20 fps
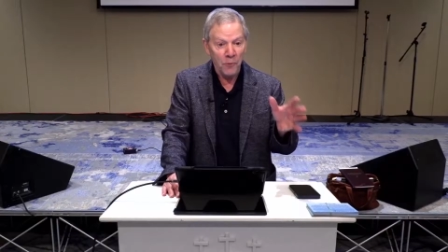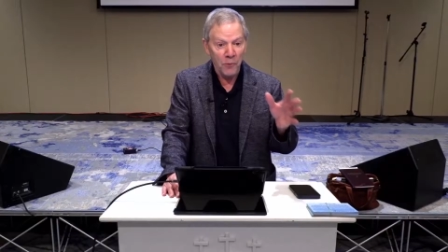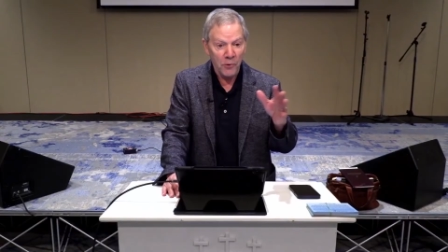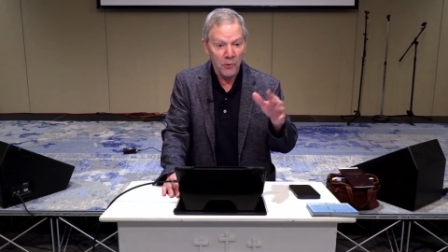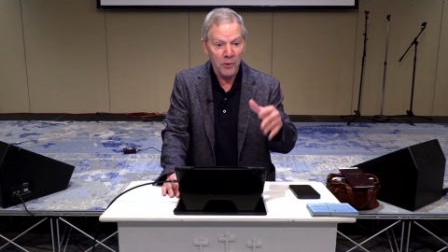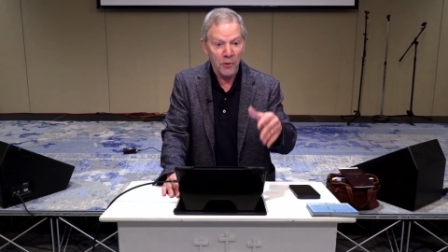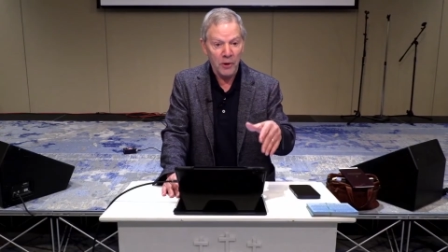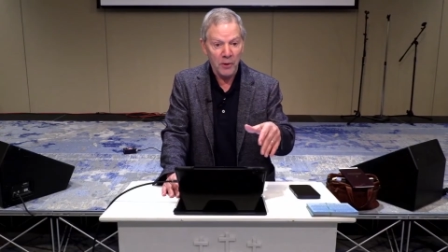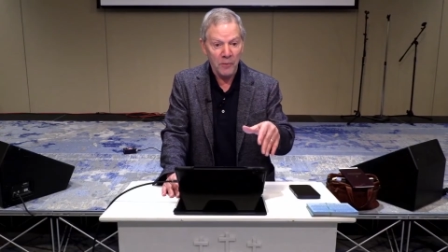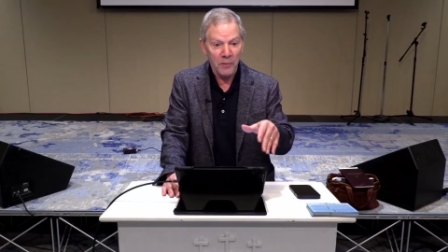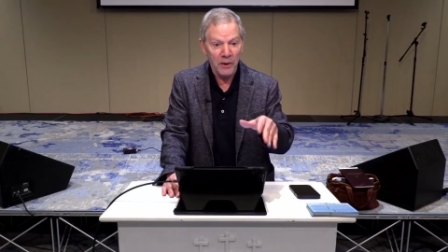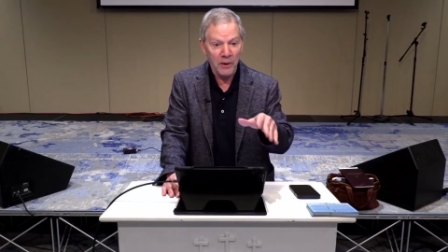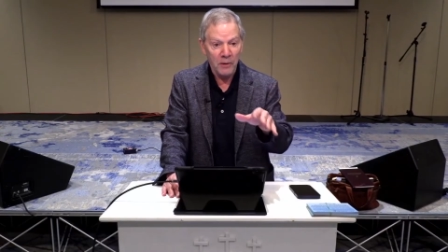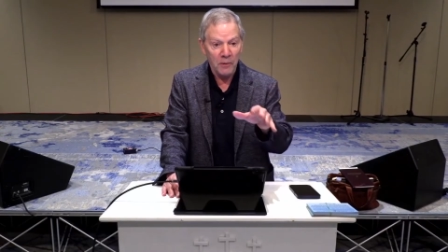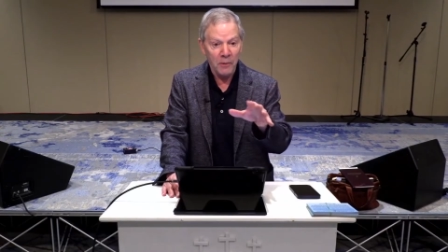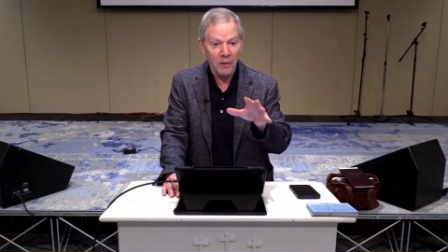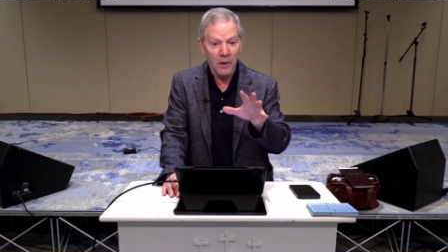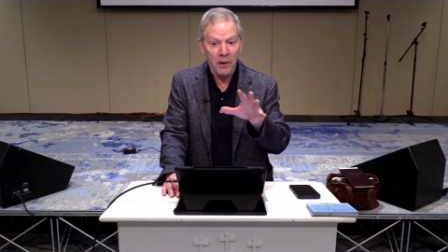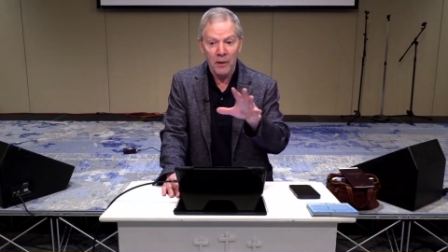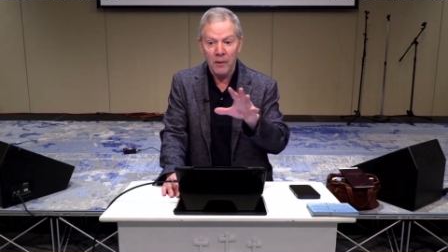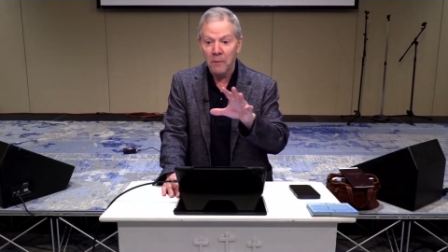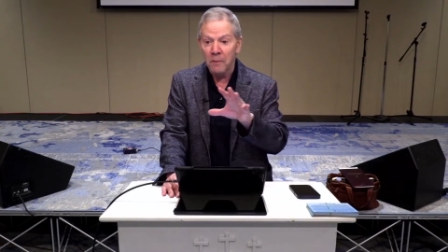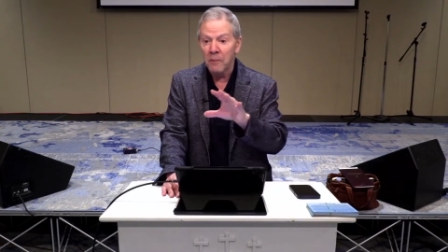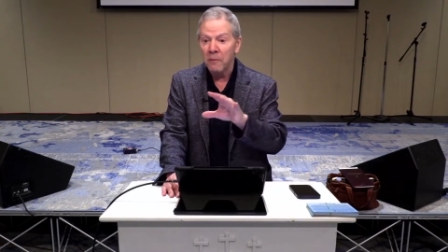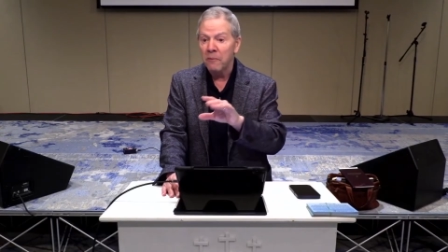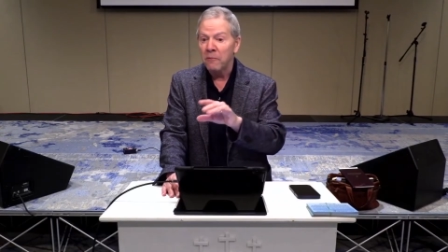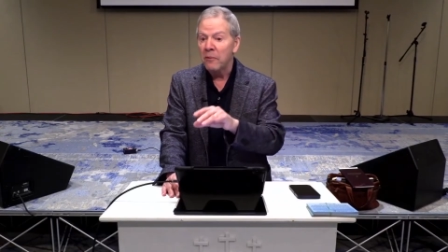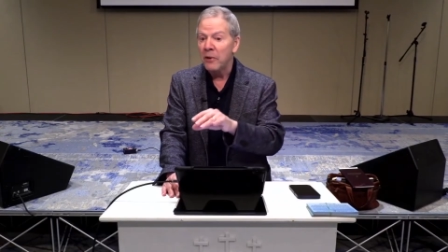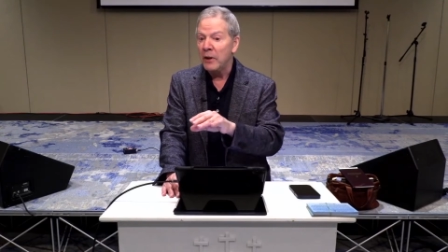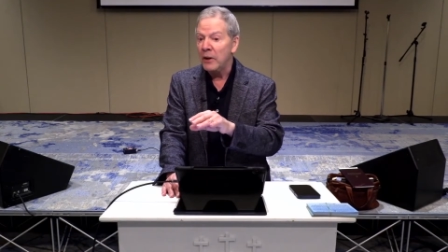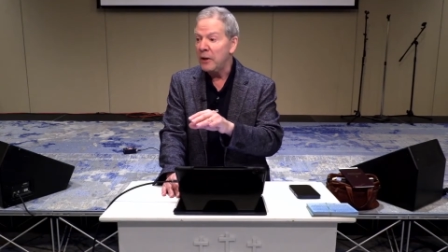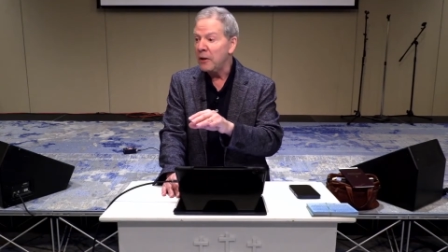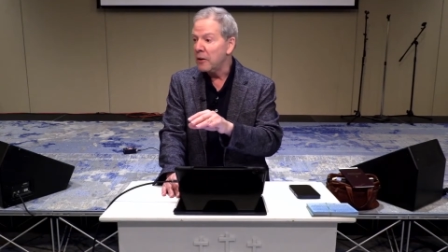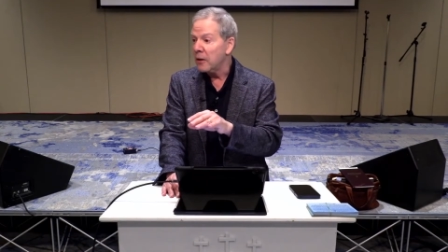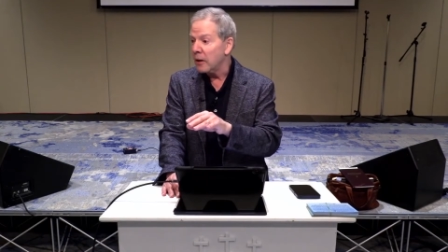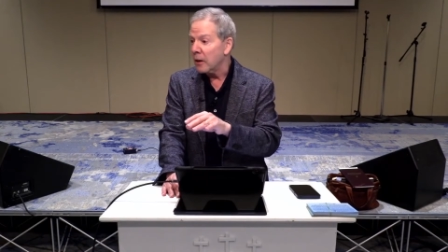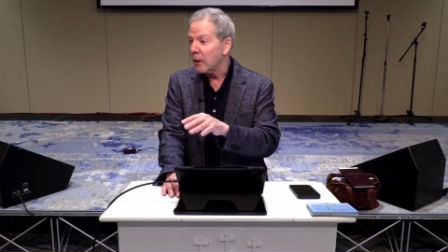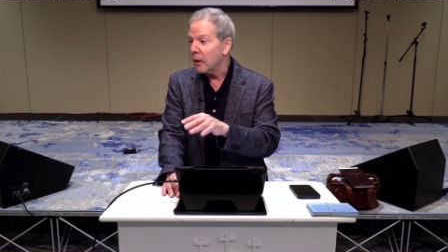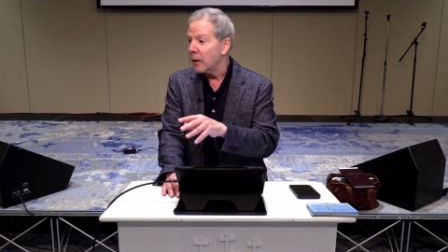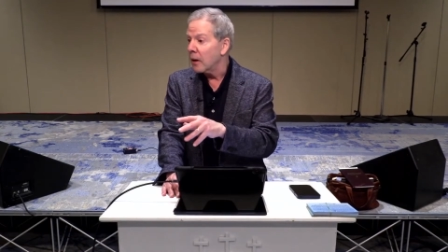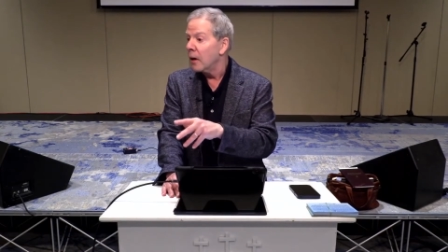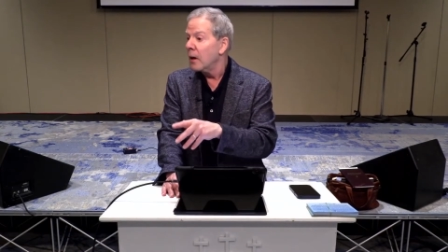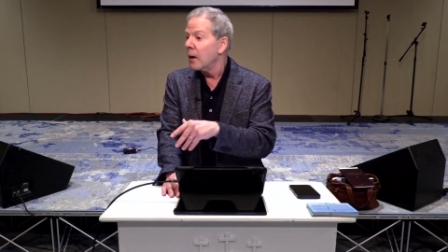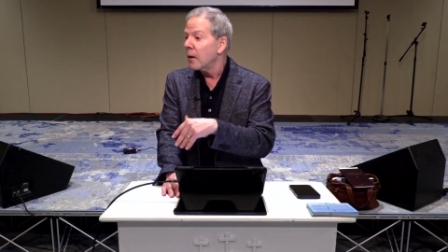we're going to be releasing a